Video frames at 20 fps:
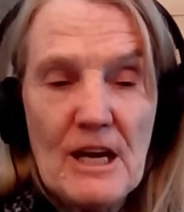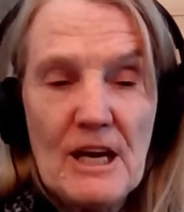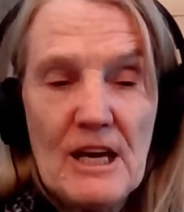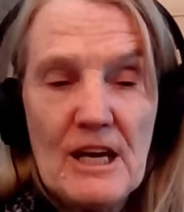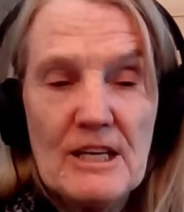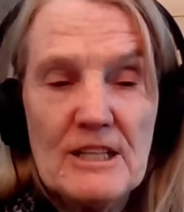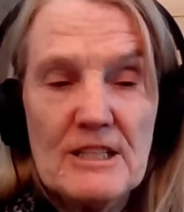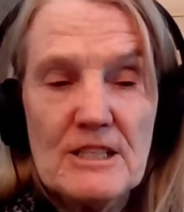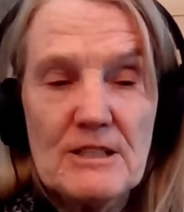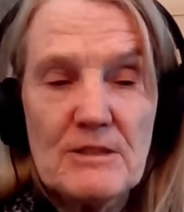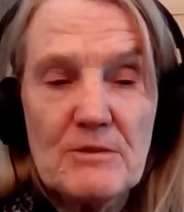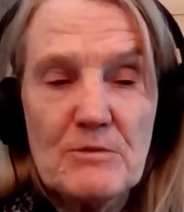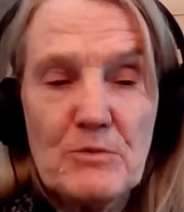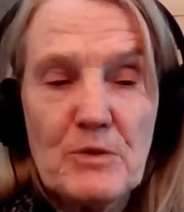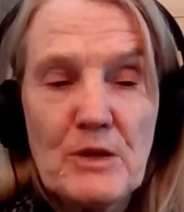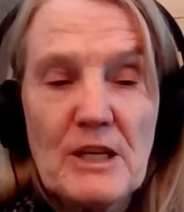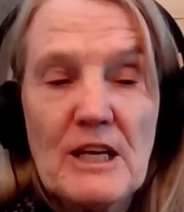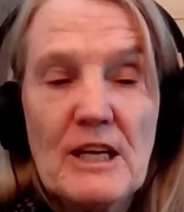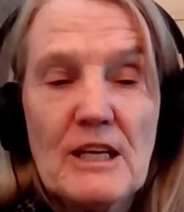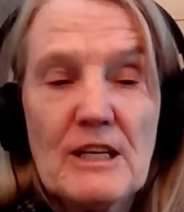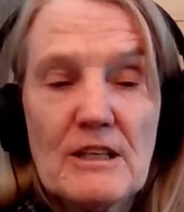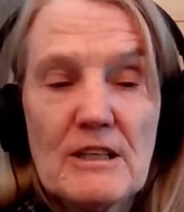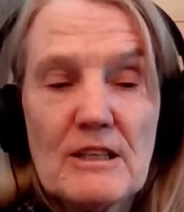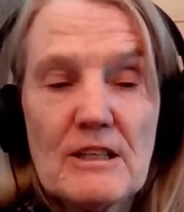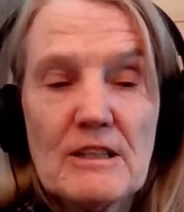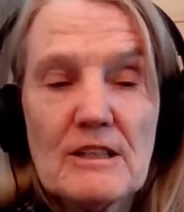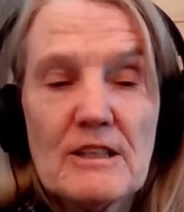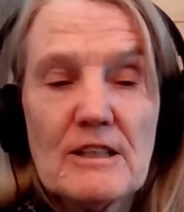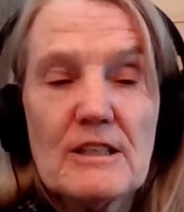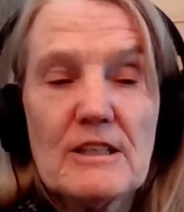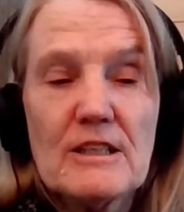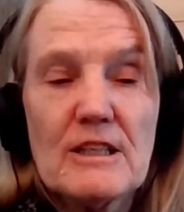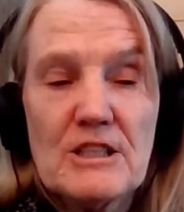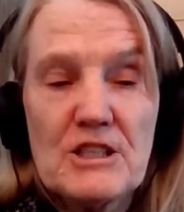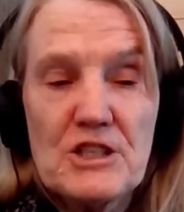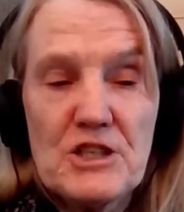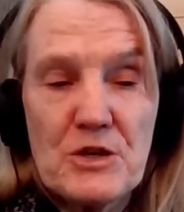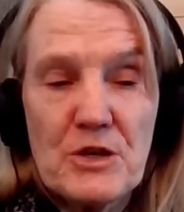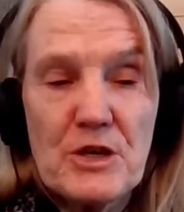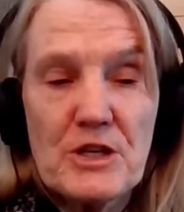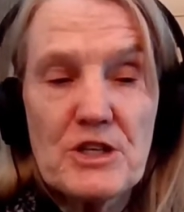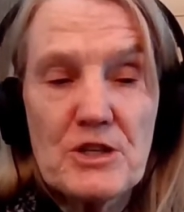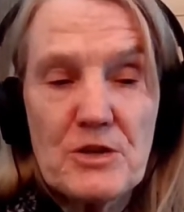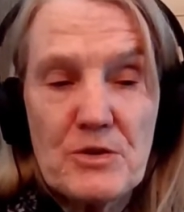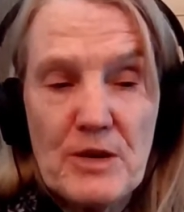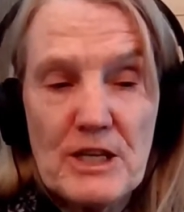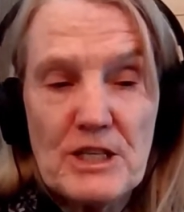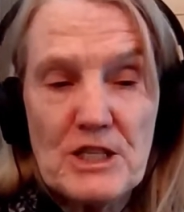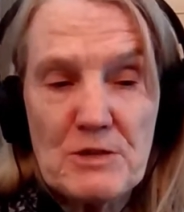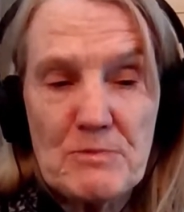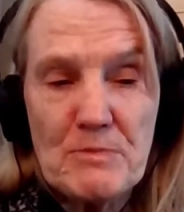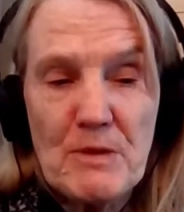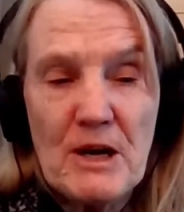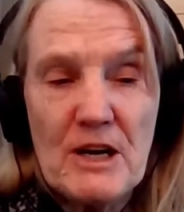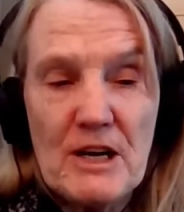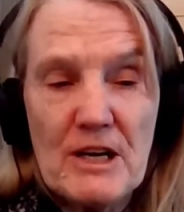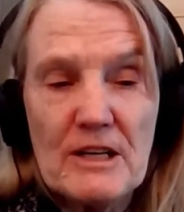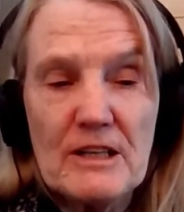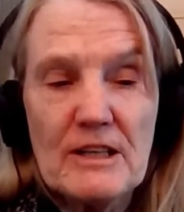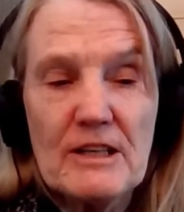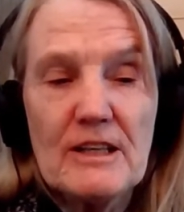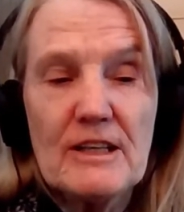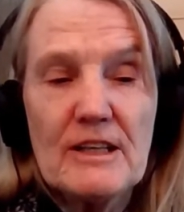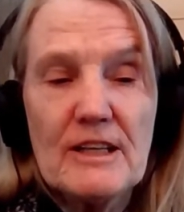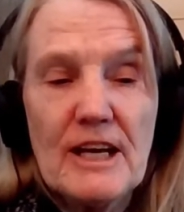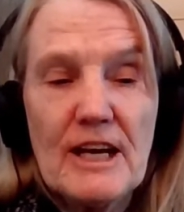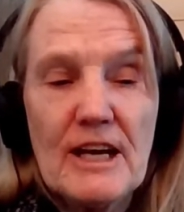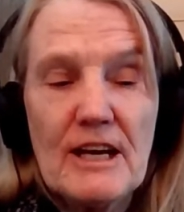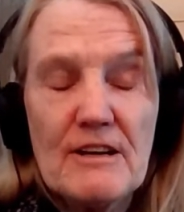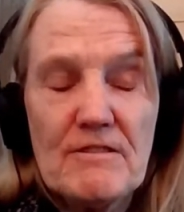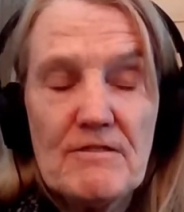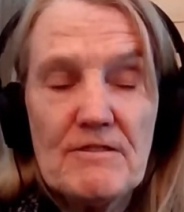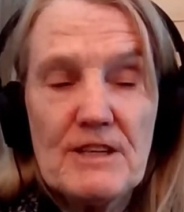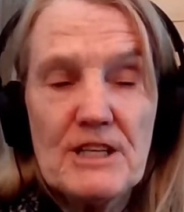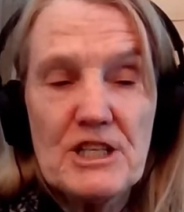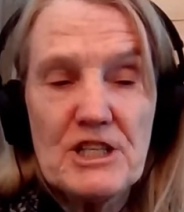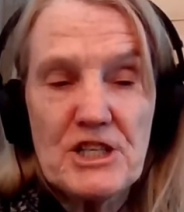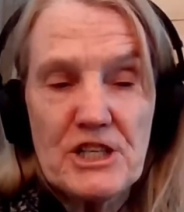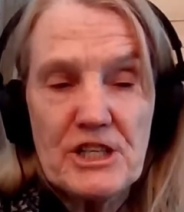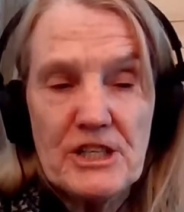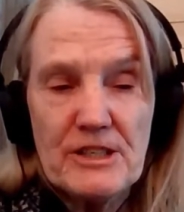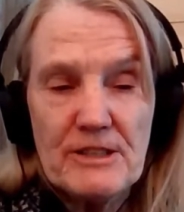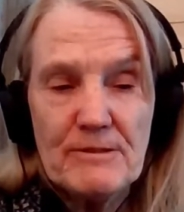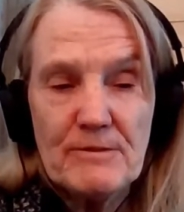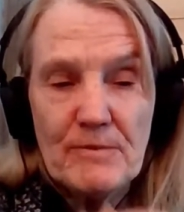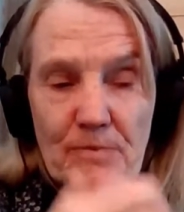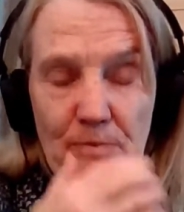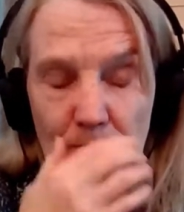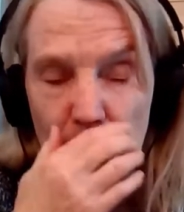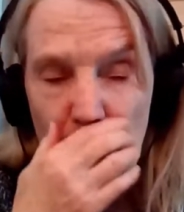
And Juanita and George Kretschmar had a vision.